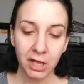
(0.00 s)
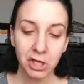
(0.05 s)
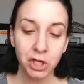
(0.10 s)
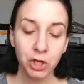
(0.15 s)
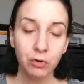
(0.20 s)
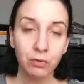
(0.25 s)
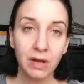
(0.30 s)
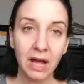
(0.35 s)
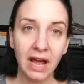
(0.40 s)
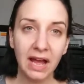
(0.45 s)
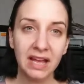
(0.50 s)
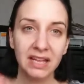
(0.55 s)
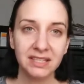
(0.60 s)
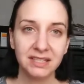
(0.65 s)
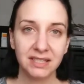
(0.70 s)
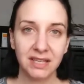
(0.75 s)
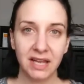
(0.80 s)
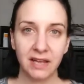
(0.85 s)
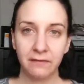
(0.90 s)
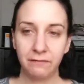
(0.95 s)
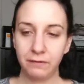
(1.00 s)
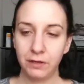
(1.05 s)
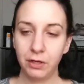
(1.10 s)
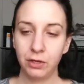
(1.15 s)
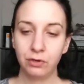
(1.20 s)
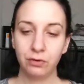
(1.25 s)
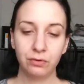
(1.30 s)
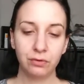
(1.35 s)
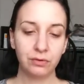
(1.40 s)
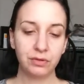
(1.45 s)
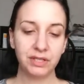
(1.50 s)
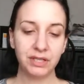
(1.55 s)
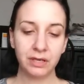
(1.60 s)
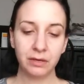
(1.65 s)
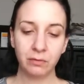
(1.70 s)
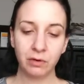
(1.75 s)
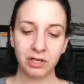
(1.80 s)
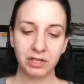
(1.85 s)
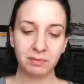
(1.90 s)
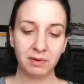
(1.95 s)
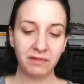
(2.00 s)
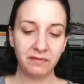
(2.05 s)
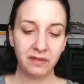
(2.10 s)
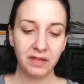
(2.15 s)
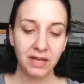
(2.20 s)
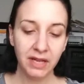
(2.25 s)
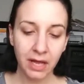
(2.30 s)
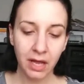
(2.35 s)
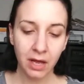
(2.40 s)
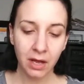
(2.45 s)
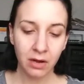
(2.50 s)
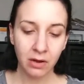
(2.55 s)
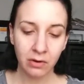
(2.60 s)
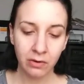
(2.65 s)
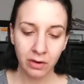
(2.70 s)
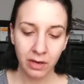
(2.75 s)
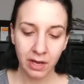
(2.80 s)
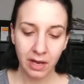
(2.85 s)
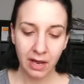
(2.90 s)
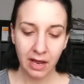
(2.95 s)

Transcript: you guys, if you didn't watch my video,